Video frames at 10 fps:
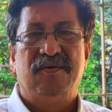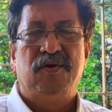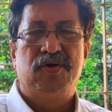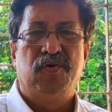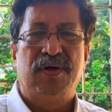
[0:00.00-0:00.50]

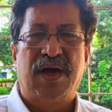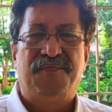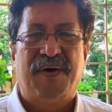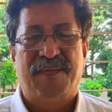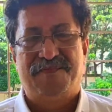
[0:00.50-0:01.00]
those who can
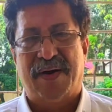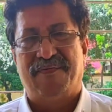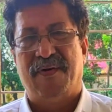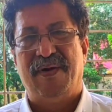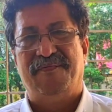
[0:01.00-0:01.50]

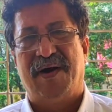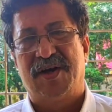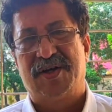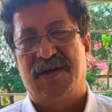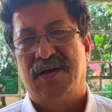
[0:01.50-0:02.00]
perform and
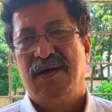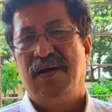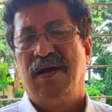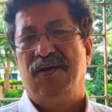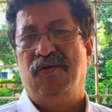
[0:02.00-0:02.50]
function,
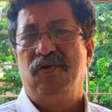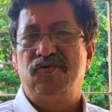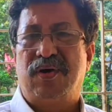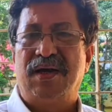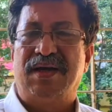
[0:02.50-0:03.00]
those
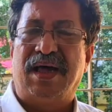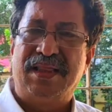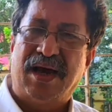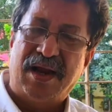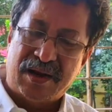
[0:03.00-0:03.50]
who can
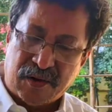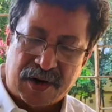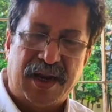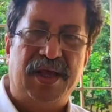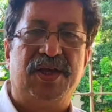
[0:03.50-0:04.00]
run the
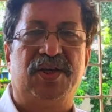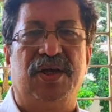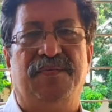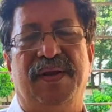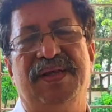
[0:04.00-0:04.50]

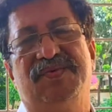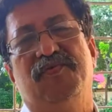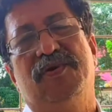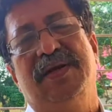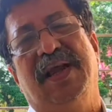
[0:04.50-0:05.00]
organization very
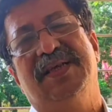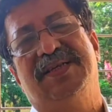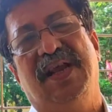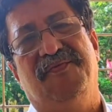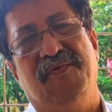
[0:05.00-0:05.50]
smoothly and
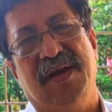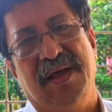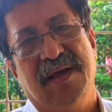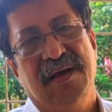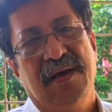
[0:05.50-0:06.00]
skillfully.
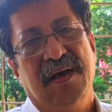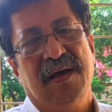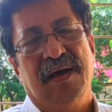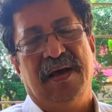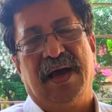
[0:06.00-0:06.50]

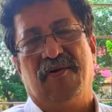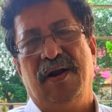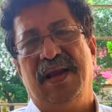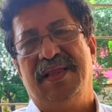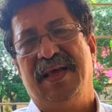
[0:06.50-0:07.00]

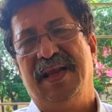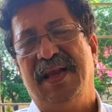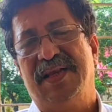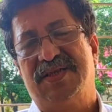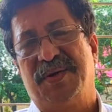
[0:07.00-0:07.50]
Accordingly, they
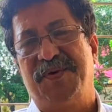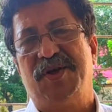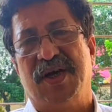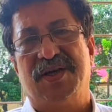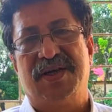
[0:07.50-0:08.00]
need
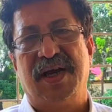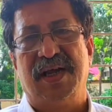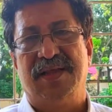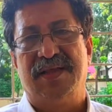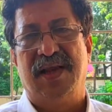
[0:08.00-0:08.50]
sufficient
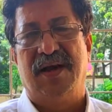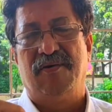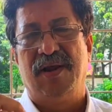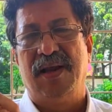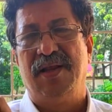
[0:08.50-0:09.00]
training. They
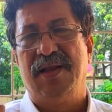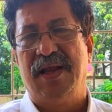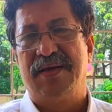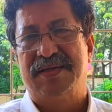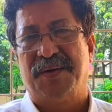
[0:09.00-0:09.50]

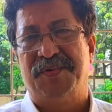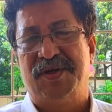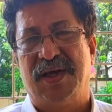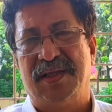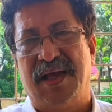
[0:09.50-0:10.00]
need
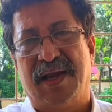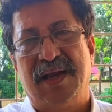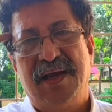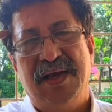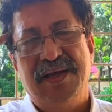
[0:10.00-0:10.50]
sufficient their
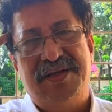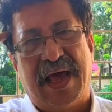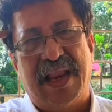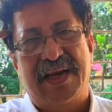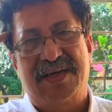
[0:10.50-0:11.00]

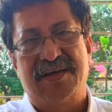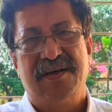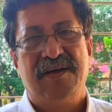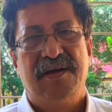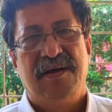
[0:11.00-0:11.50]
intellect,
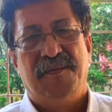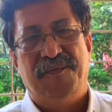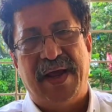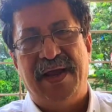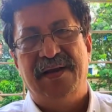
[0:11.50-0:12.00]

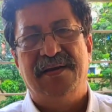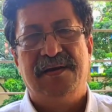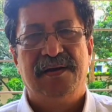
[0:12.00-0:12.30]
brain,